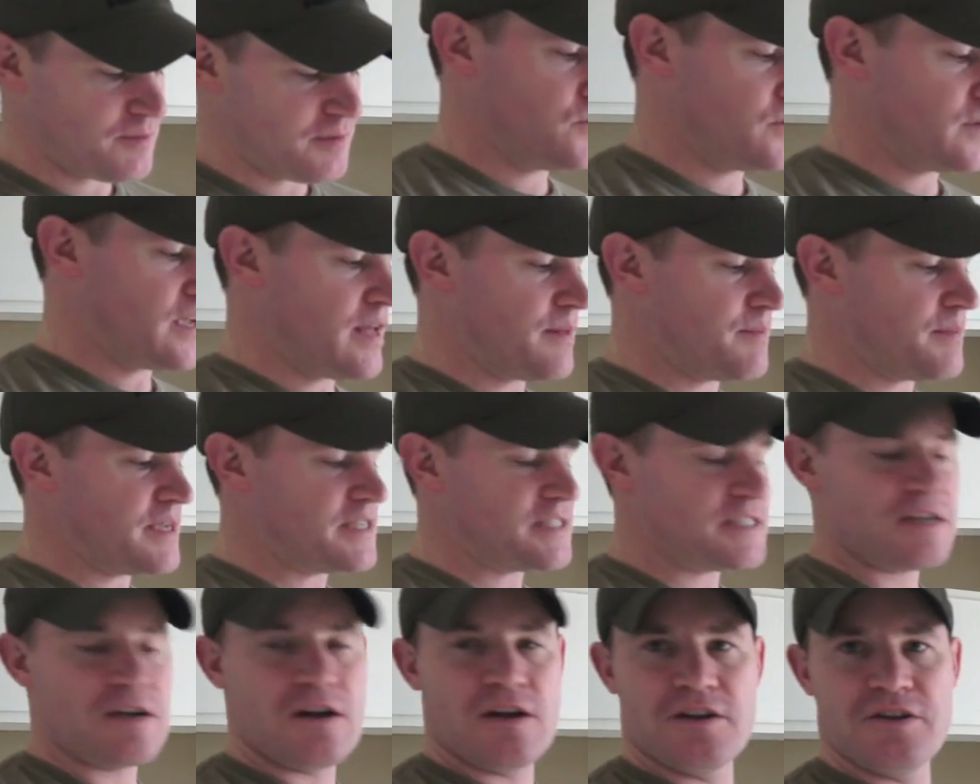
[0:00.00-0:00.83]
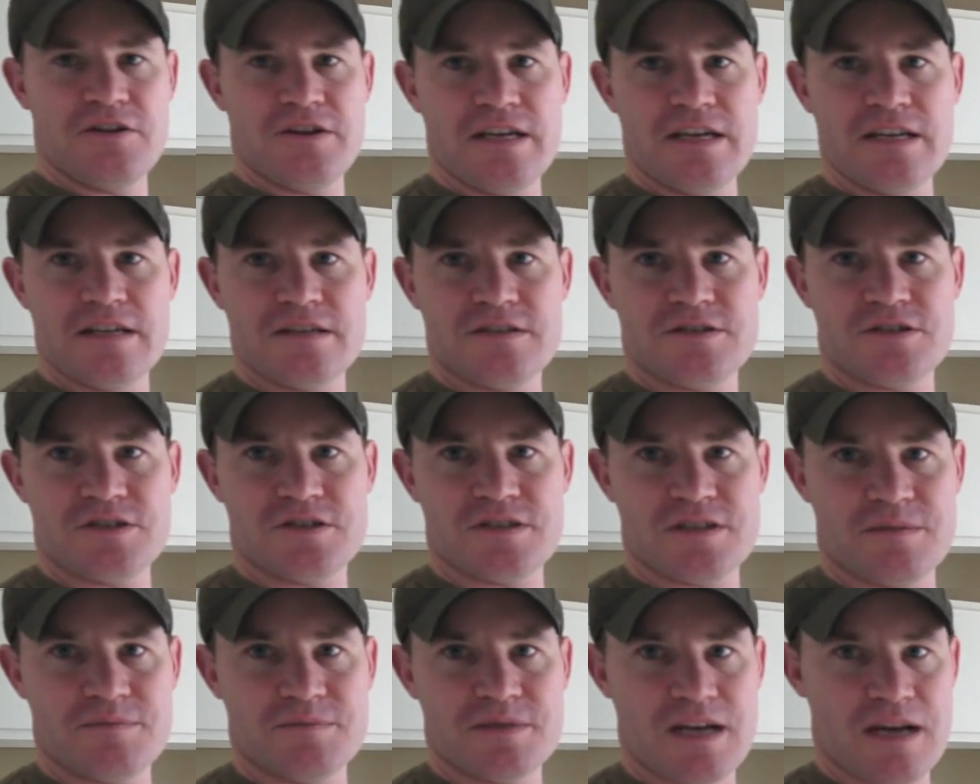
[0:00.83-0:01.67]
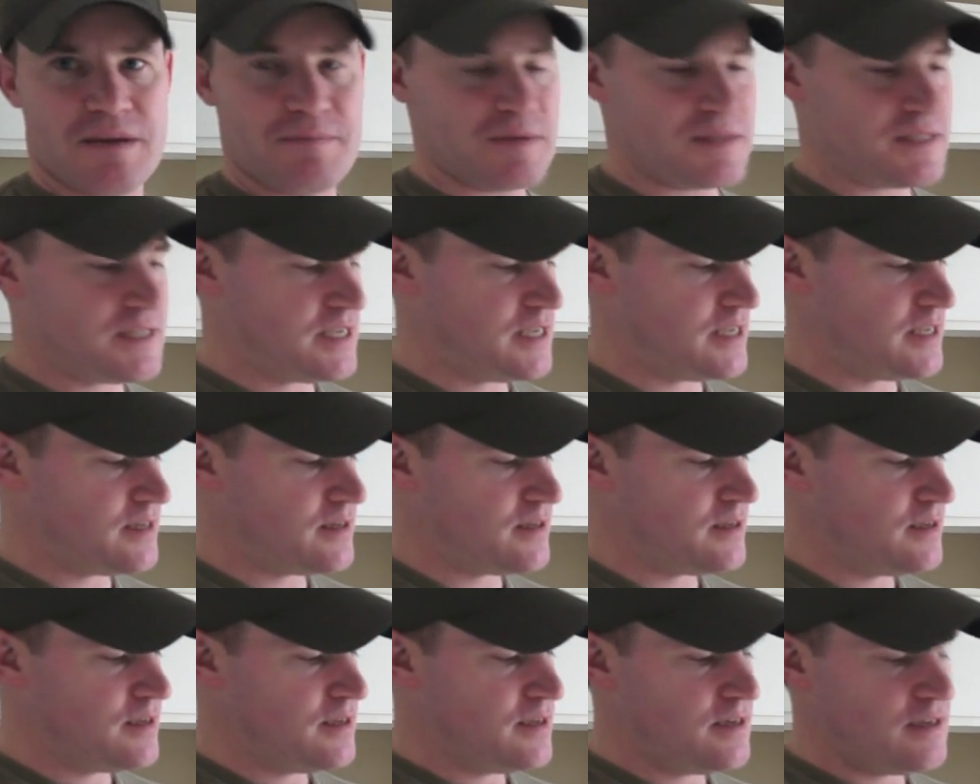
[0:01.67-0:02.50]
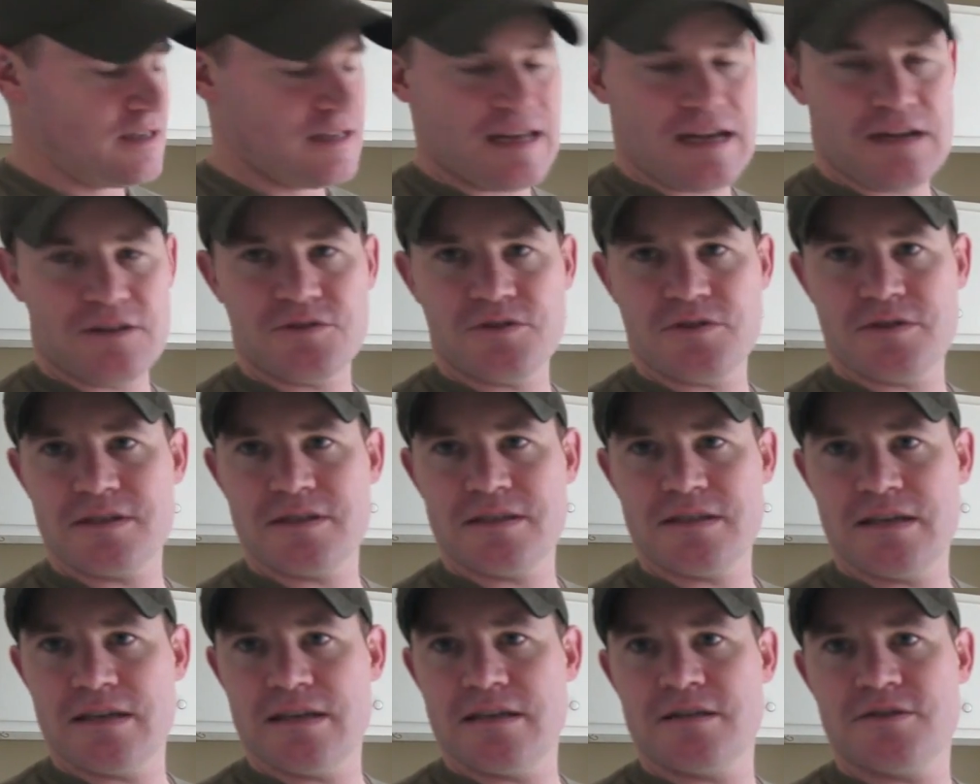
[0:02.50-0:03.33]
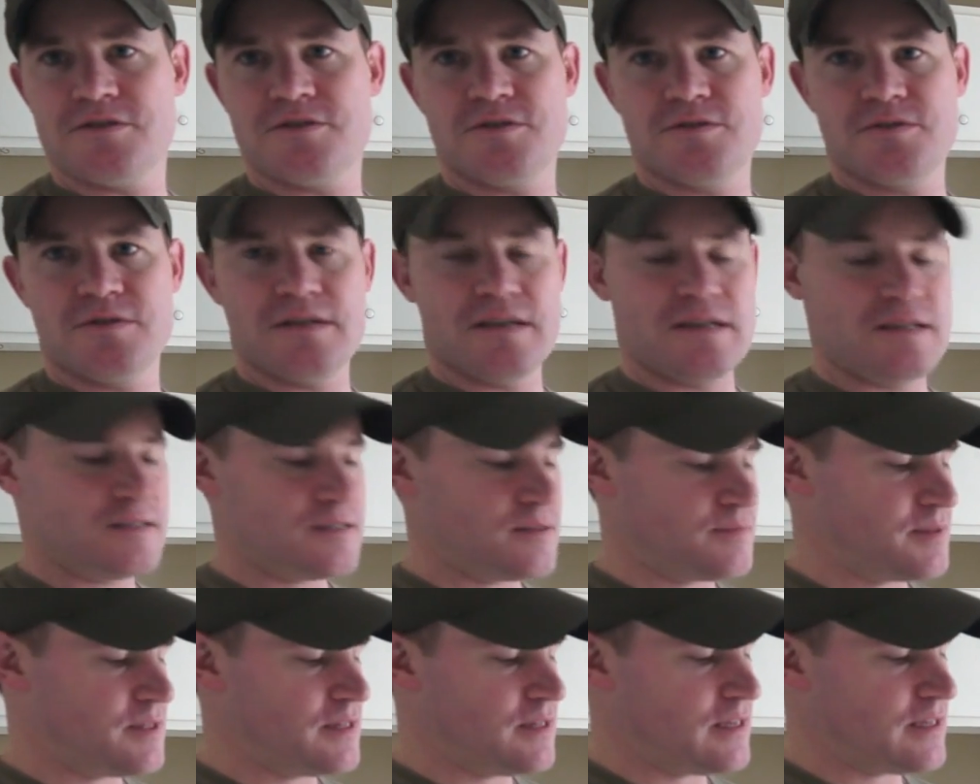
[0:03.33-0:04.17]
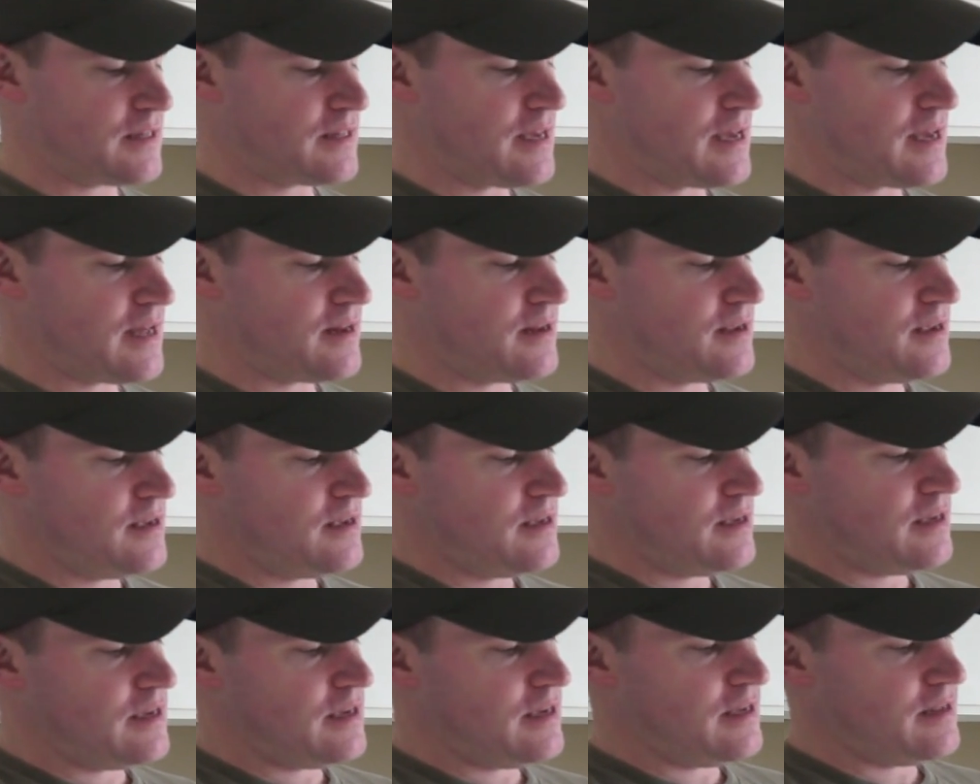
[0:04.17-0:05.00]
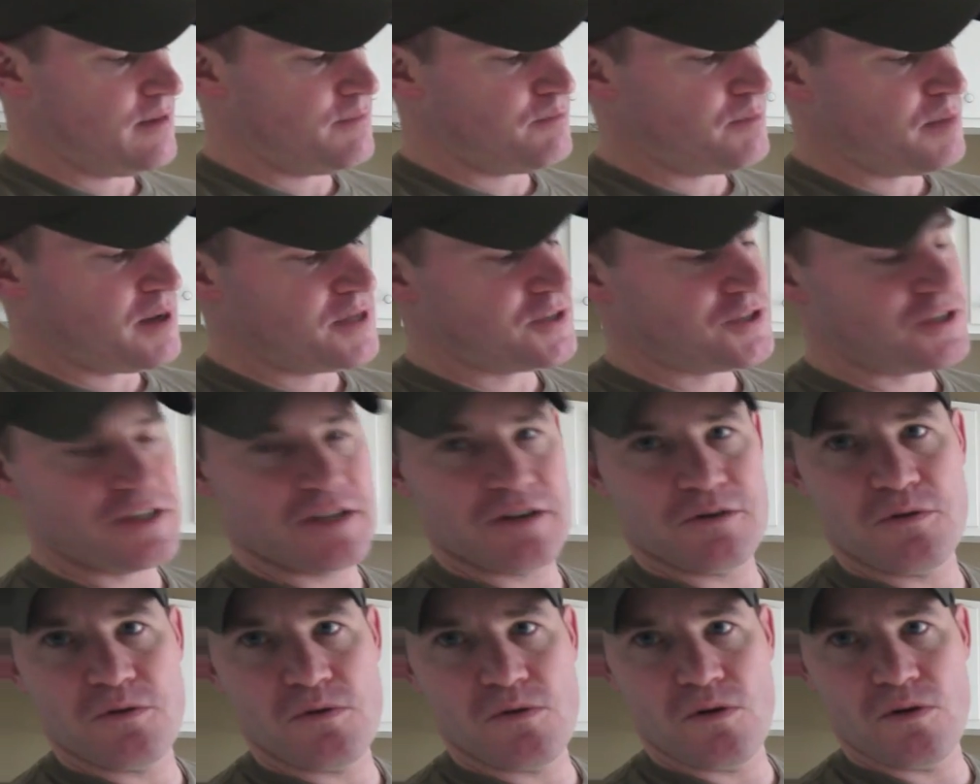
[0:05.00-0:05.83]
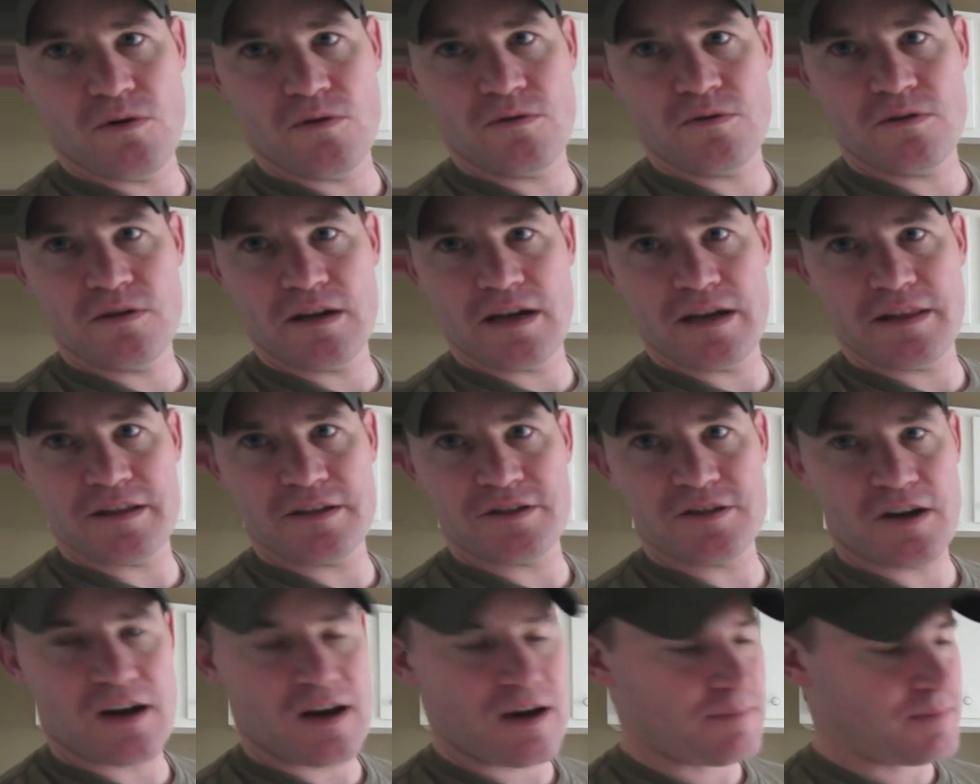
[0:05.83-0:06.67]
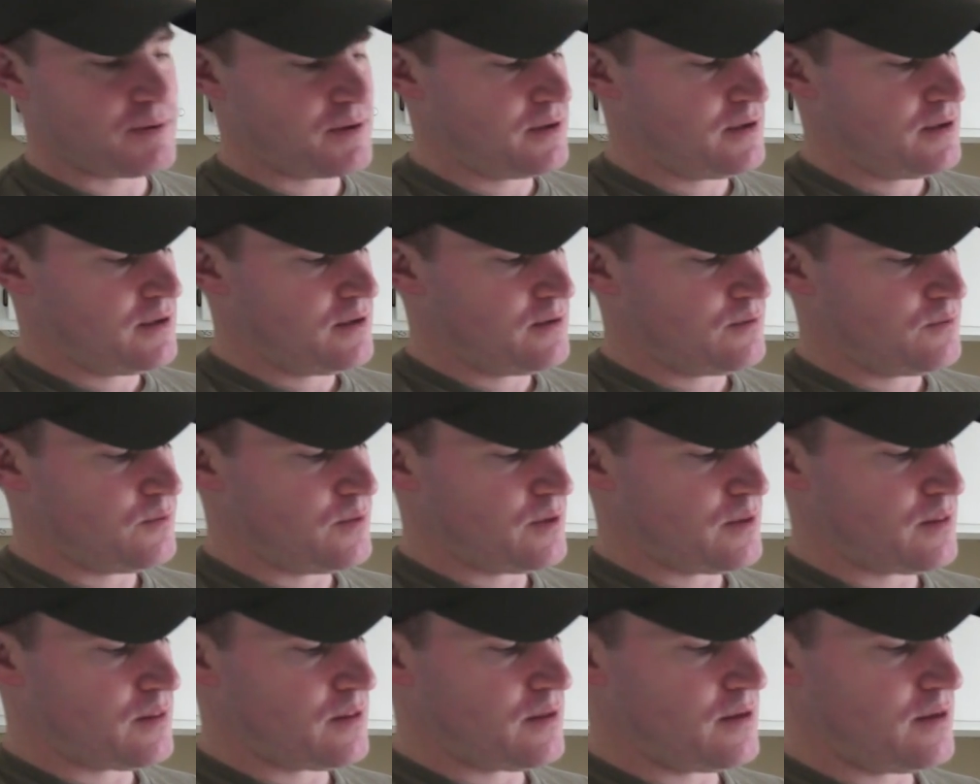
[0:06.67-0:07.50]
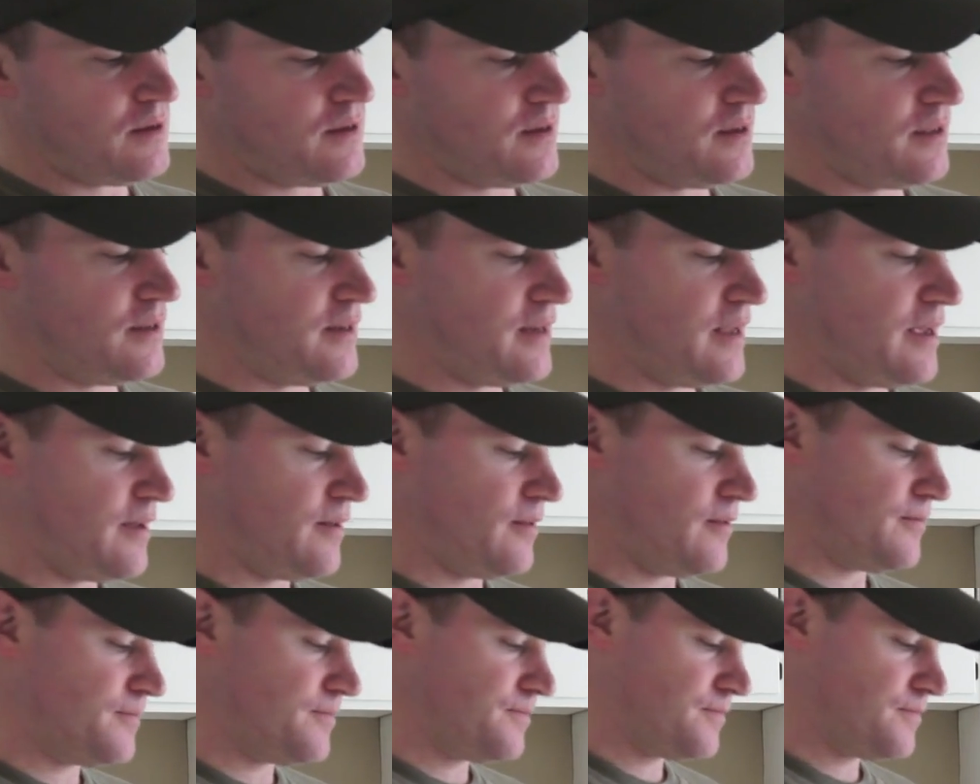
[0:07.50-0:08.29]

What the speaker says: But again, basically all you need is just some type of tin, an Altoids tin, a chew tin, something like that, and punching a hole at the top with a nail.